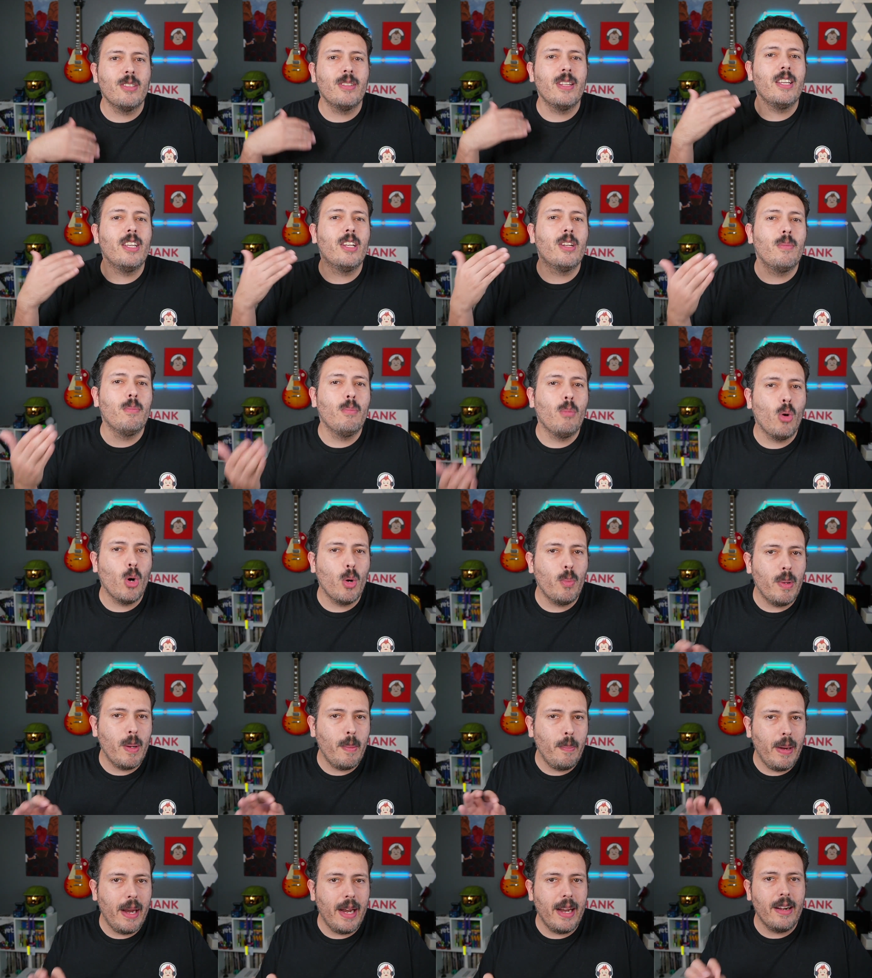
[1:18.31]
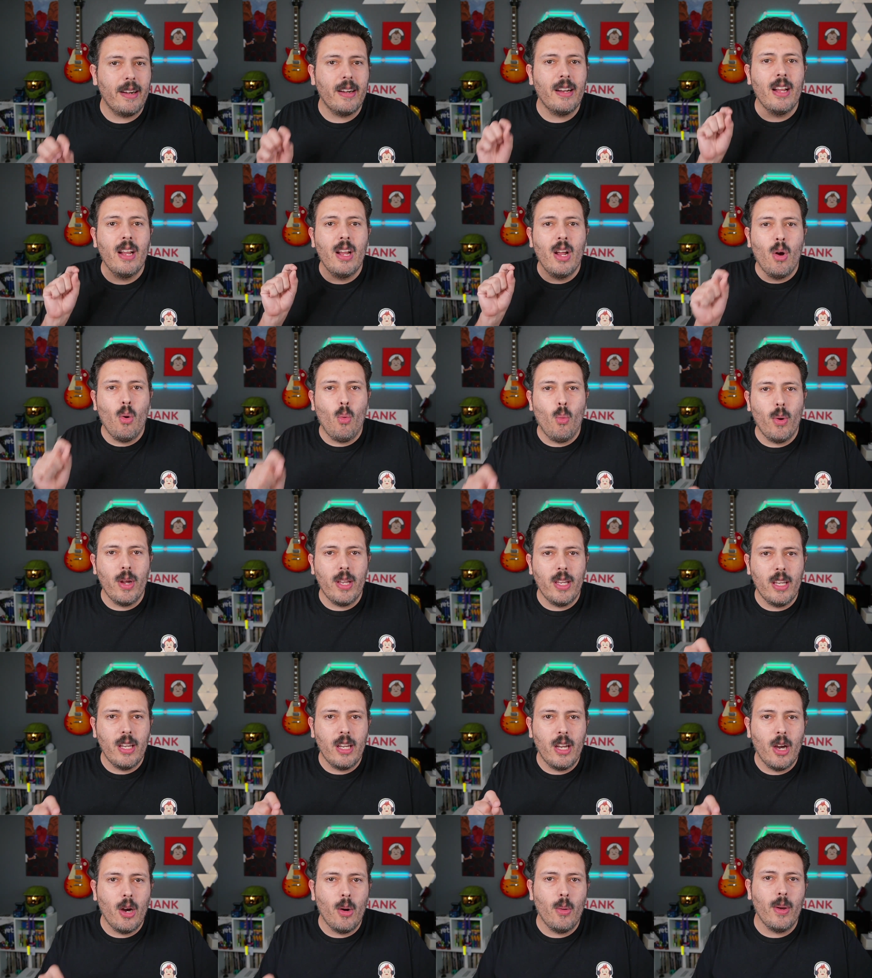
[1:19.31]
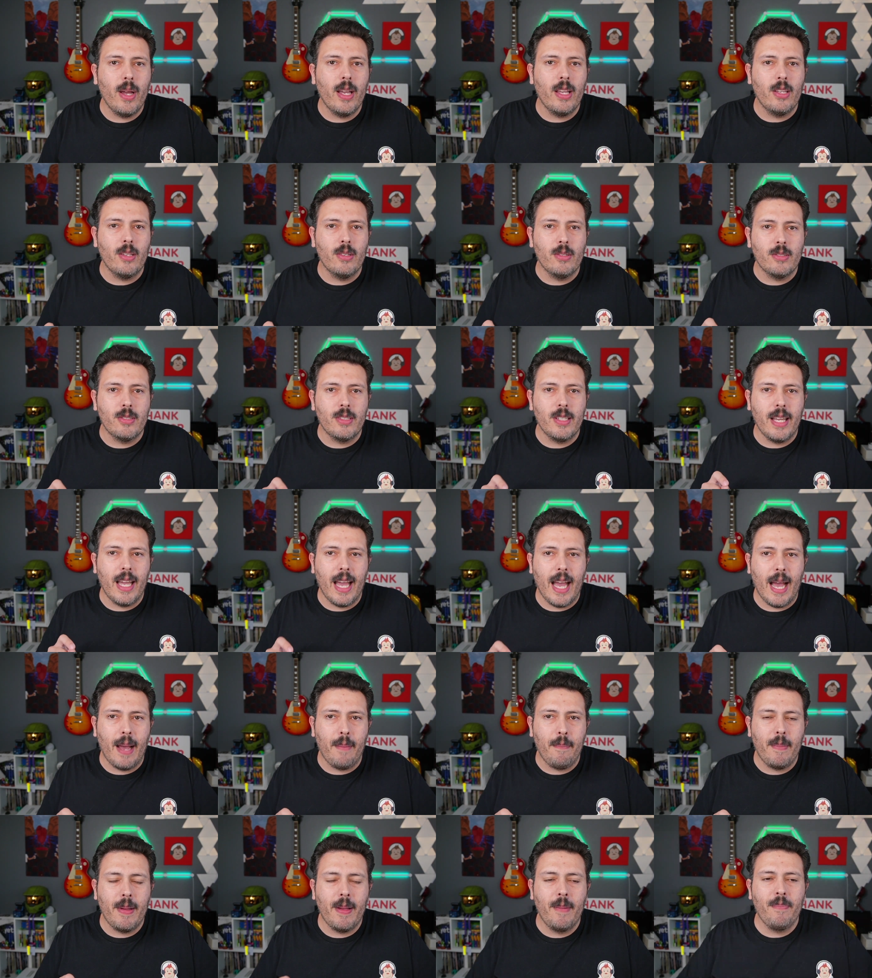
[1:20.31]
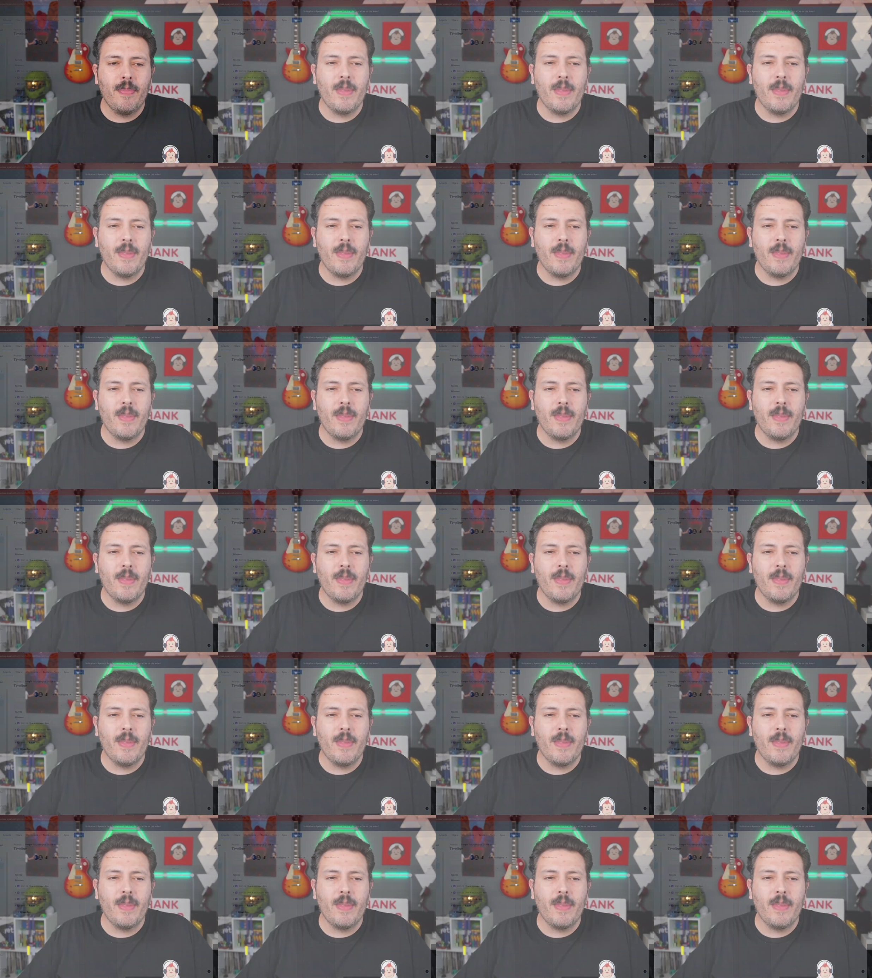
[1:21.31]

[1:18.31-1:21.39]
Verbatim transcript: that you're more prepared when you go and use the app.